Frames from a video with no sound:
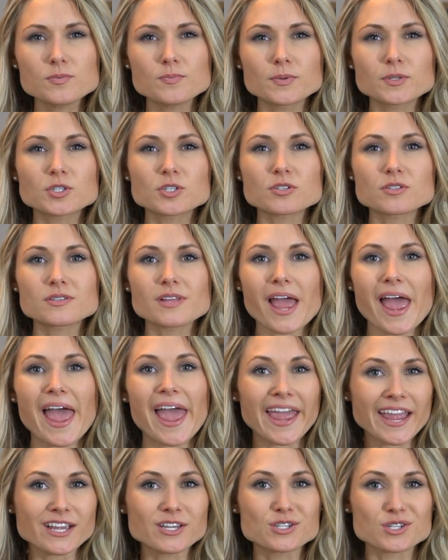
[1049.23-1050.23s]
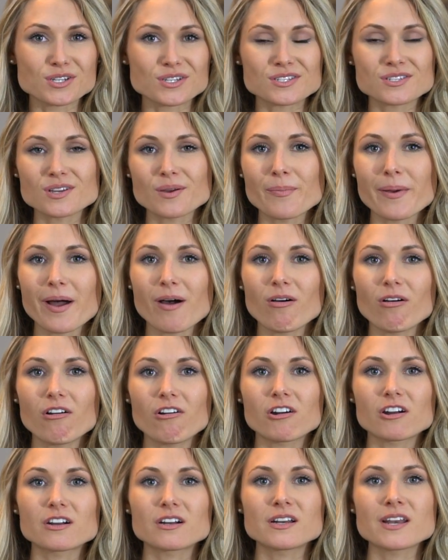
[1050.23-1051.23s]
but just anxious about
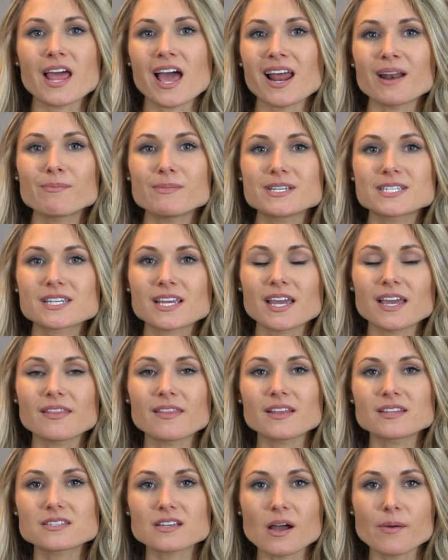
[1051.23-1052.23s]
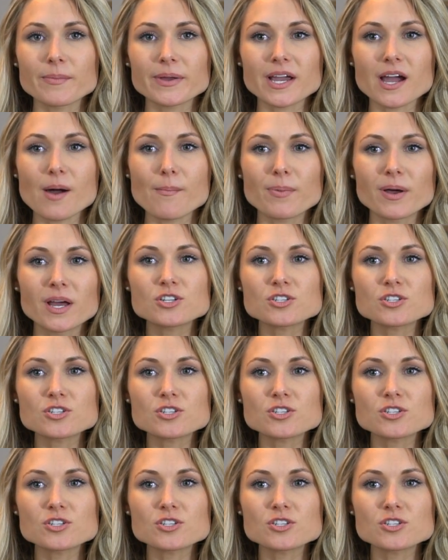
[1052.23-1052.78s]
our anatomy scan that's coming up.